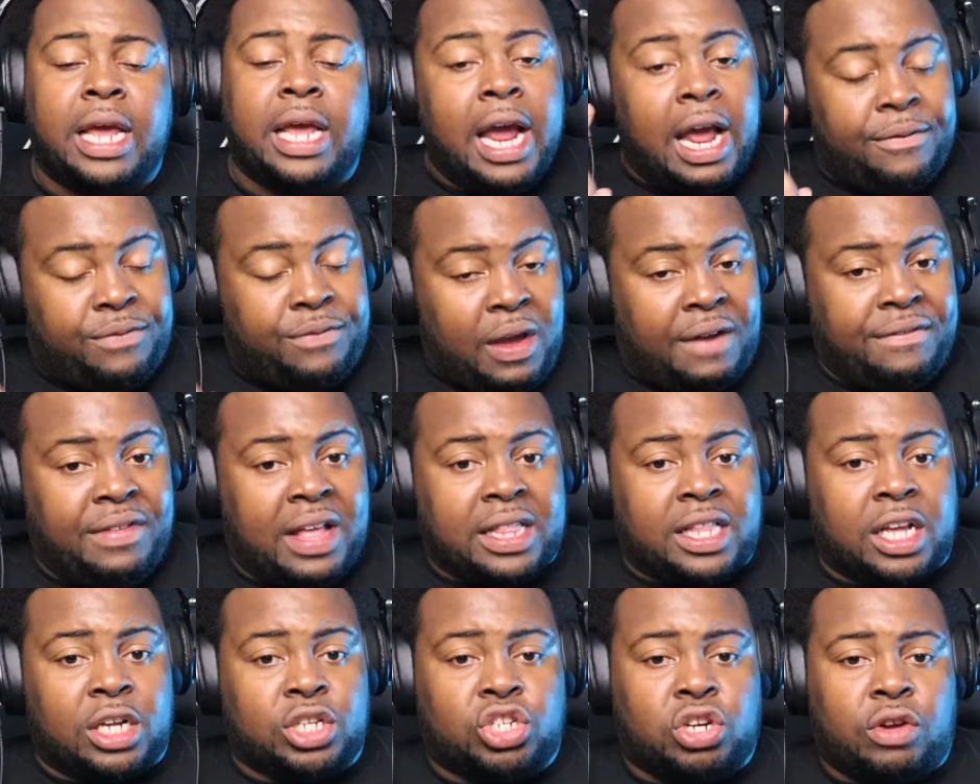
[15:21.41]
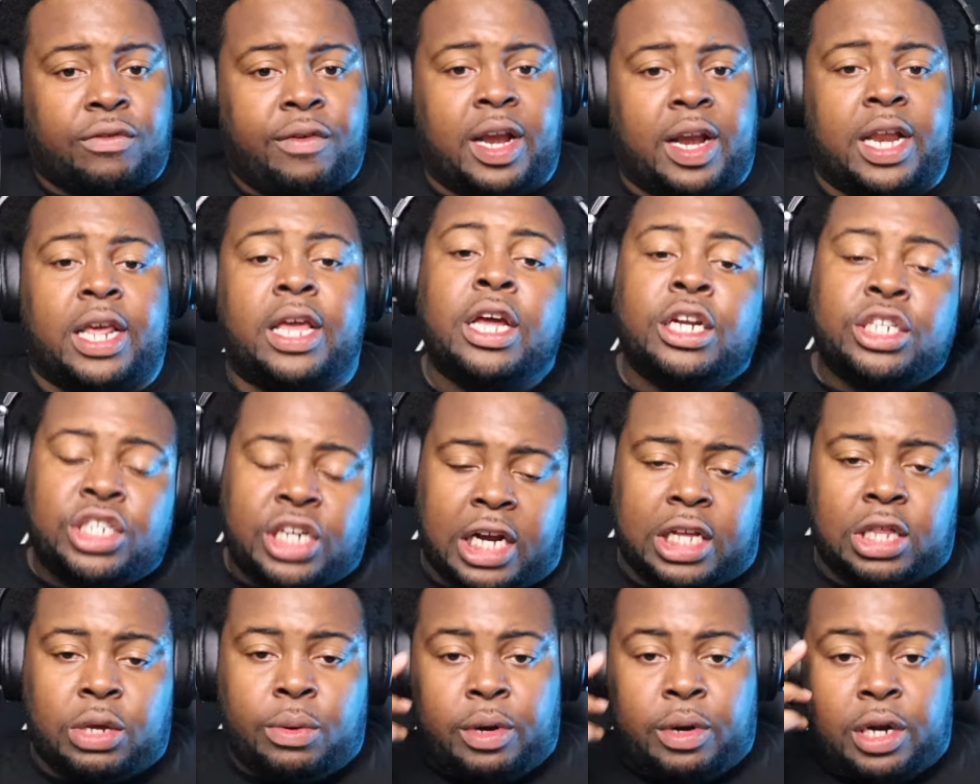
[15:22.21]
If you have not done so already, check
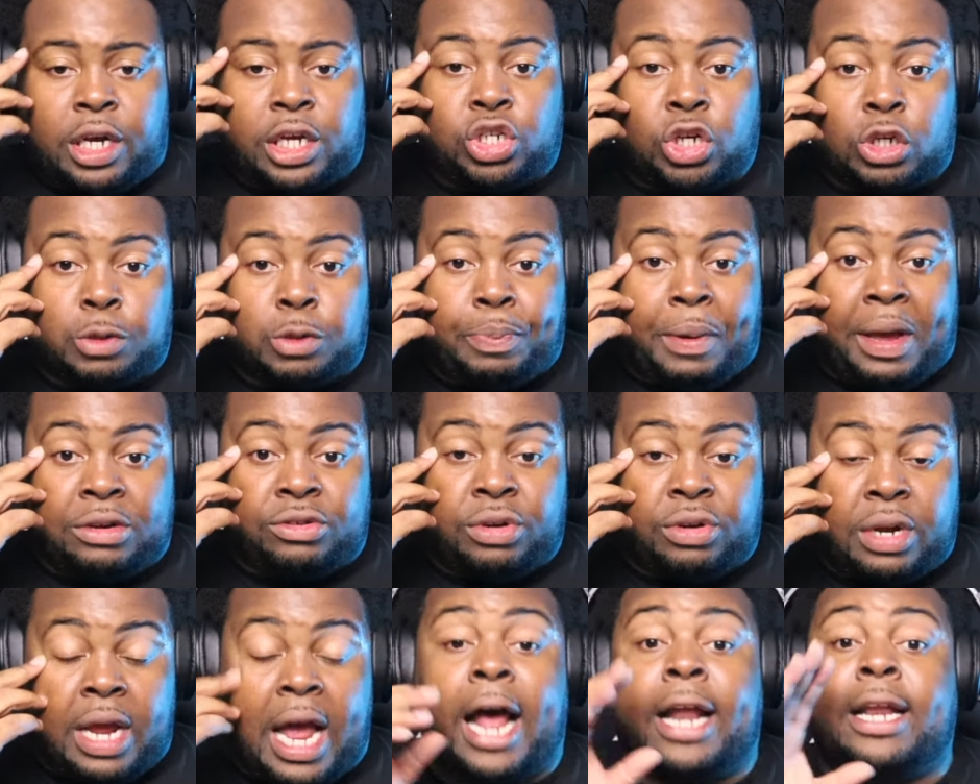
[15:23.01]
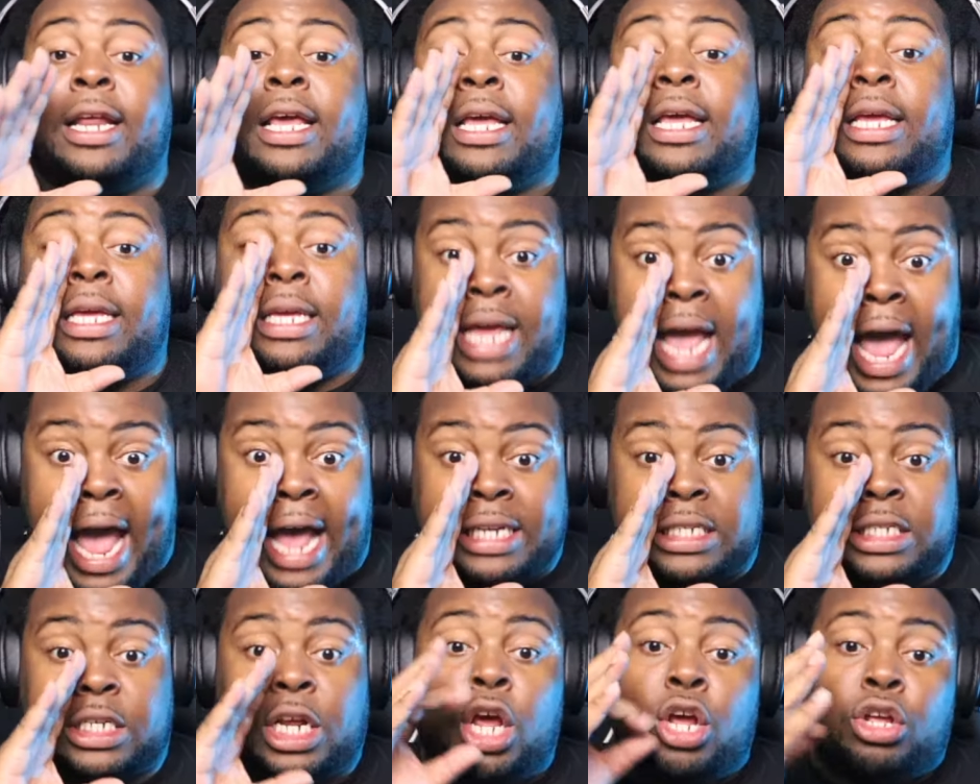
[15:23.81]
out the Wonder Control's Patreon.
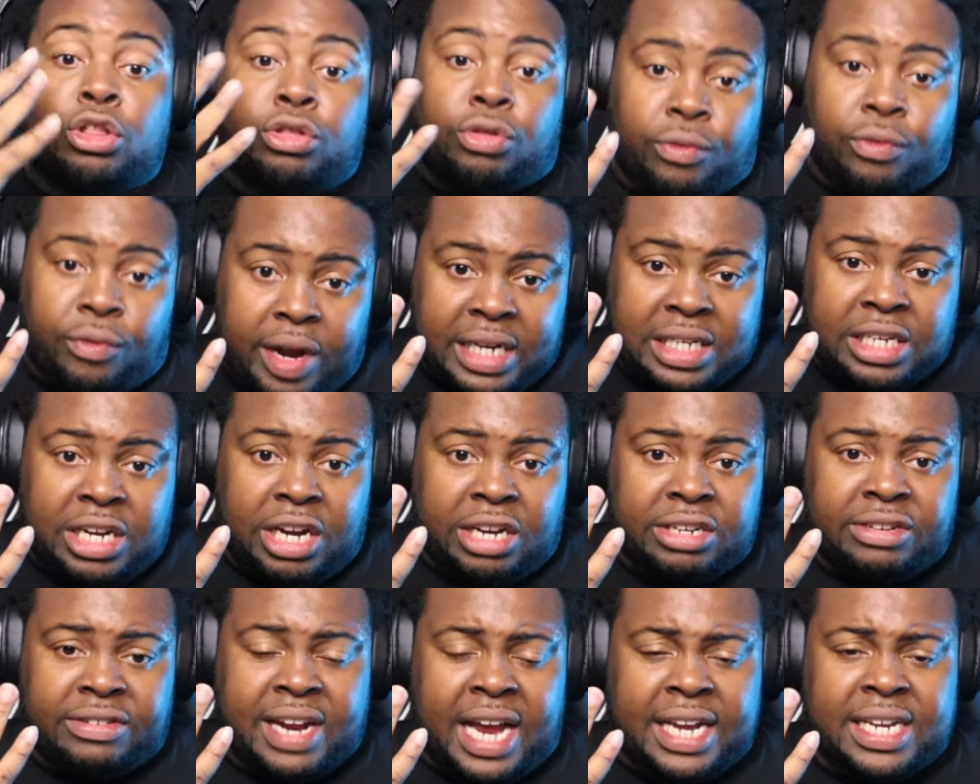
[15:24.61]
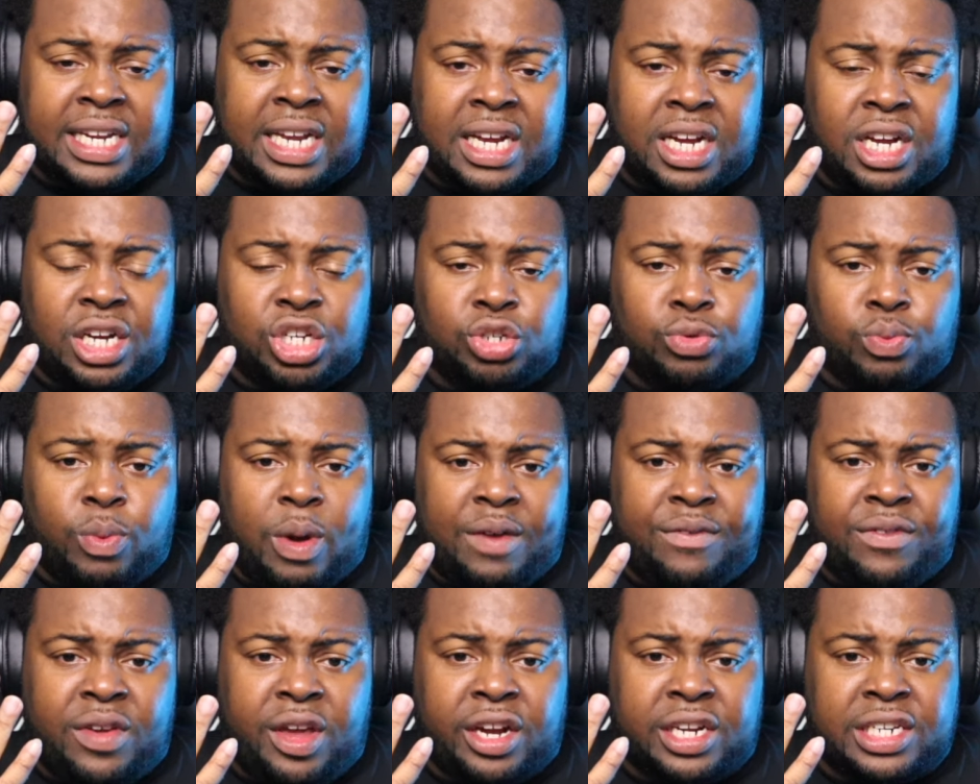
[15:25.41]
Yes, 3 tiers of content goodness waiting
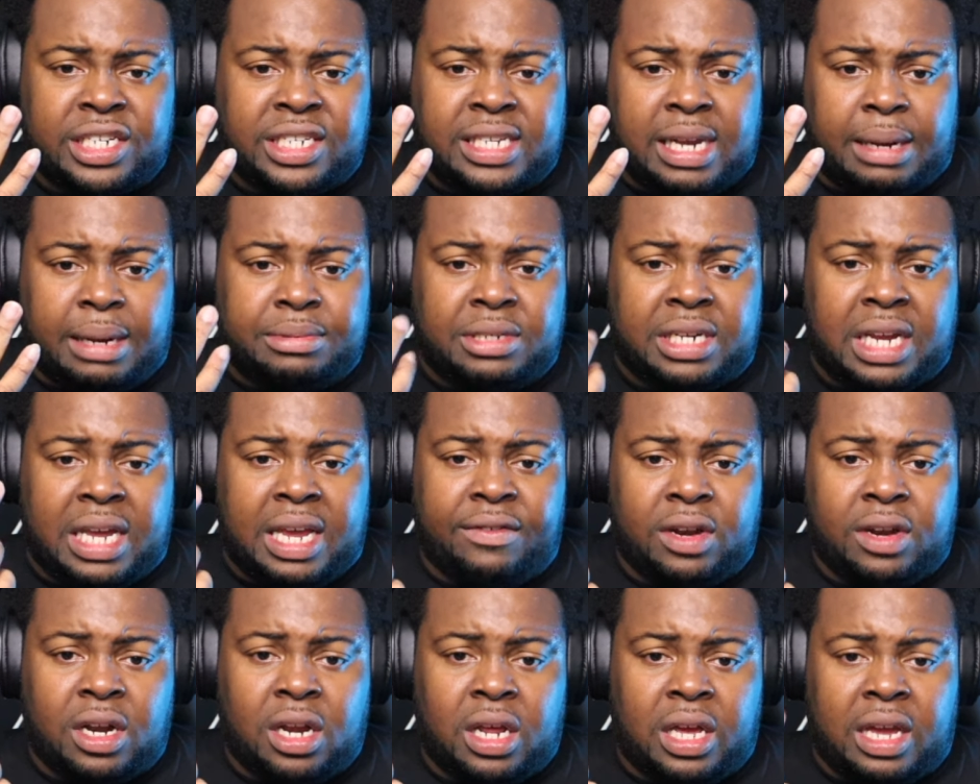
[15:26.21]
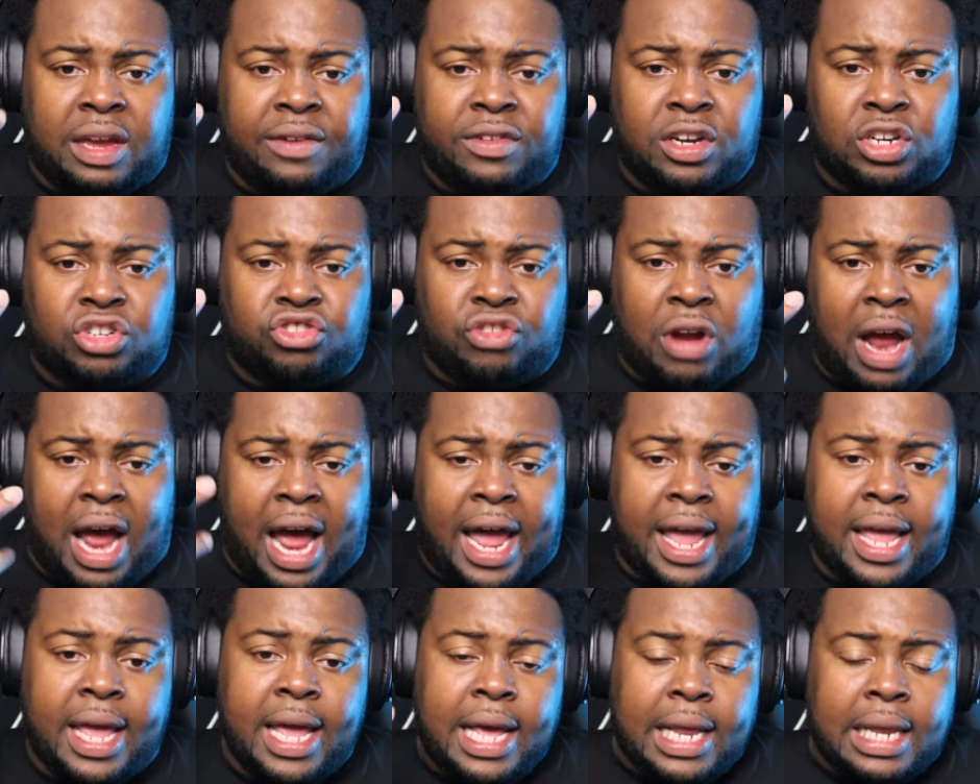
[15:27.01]
for your consumption. Give it a look, give it a try.
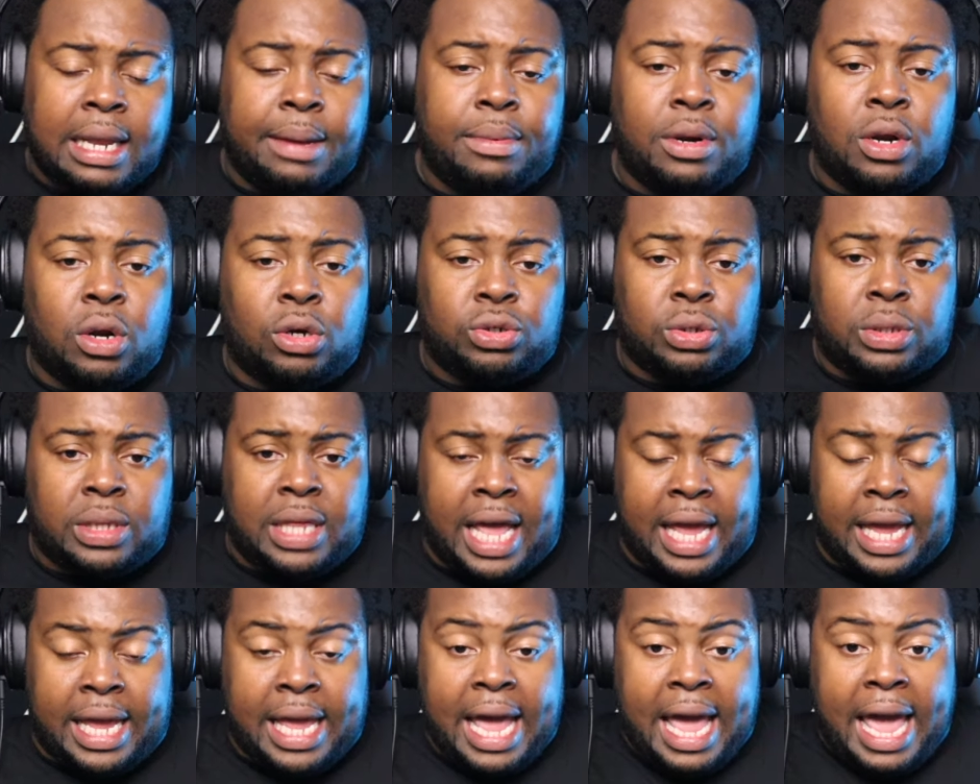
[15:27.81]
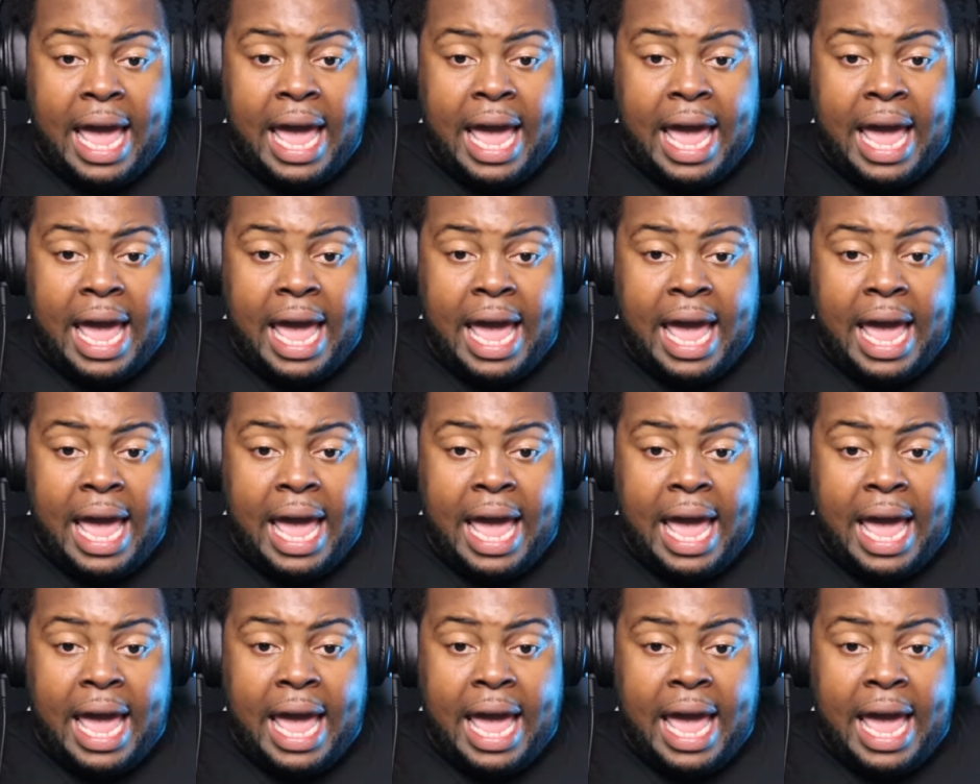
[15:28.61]
Let me know what you think.